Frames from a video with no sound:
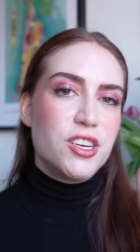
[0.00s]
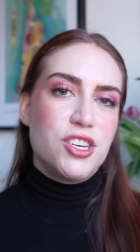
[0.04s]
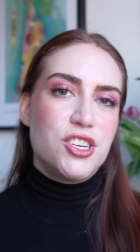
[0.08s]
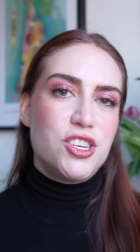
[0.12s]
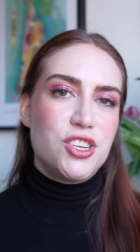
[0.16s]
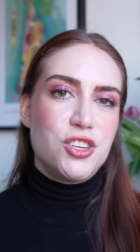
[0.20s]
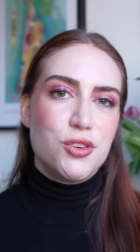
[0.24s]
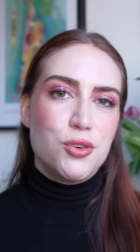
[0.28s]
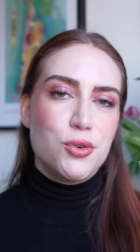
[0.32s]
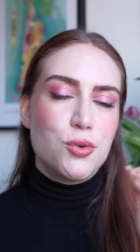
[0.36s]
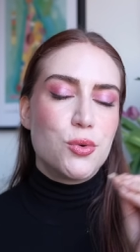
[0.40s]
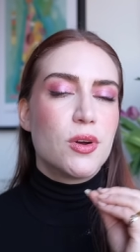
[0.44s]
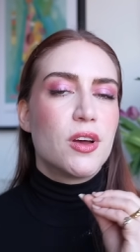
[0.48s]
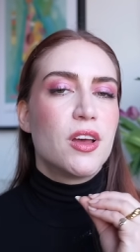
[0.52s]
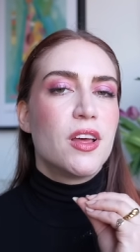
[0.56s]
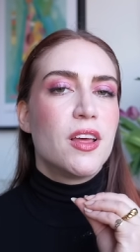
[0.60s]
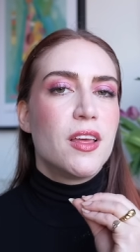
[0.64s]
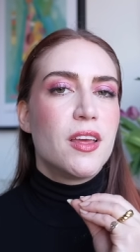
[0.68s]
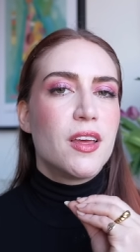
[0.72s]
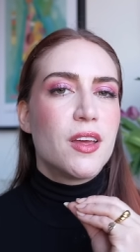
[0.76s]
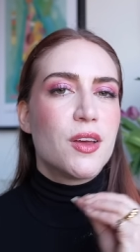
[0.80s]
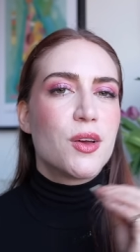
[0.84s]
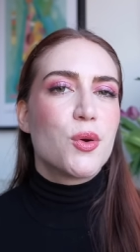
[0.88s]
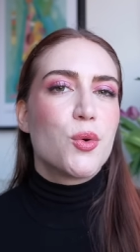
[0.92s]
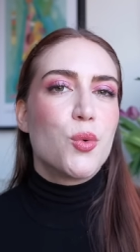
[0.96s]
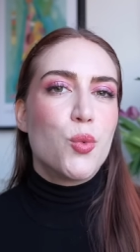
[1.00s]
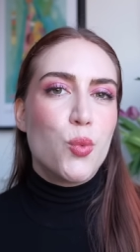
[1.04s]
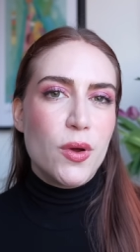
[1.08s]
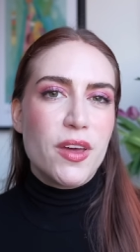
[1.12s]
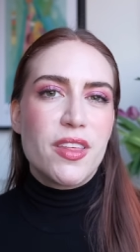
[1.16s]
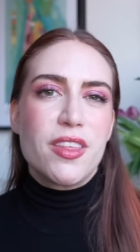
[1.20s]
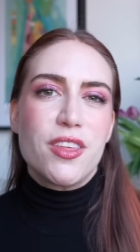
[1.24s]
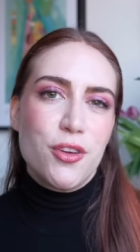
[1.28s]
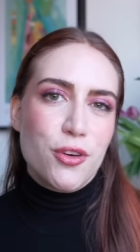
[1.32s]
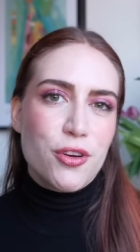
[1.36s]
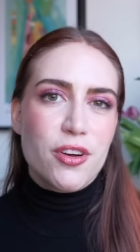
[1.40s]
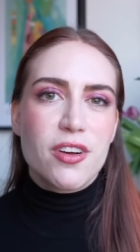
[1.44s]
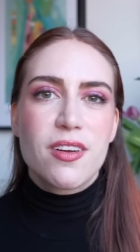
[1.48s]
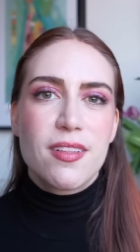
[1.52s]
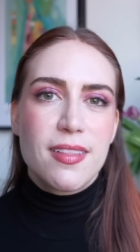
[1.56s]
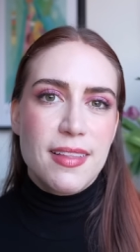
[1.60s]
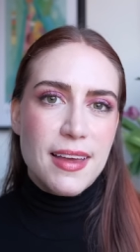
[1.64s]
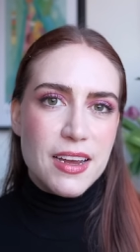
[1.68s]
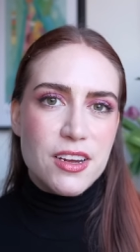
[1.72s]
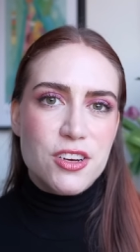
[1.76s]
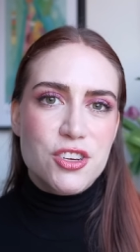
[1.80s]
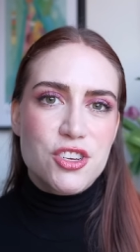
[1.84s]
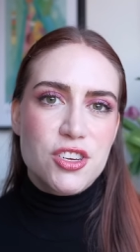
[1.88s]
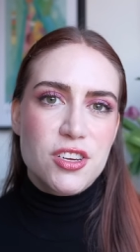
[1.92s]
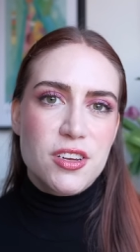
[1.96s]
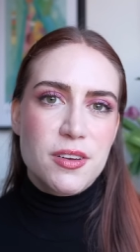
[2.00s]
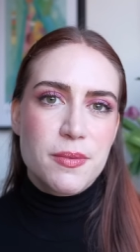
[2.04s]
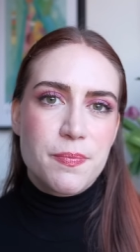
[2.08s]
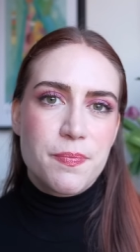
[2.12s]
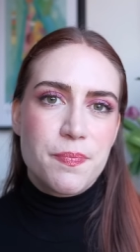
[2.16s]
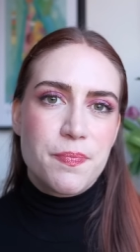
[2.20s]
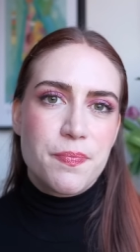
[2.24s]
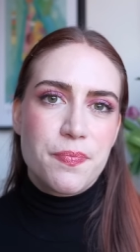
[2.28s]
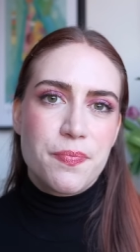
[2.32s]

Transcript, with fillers: do with your collection.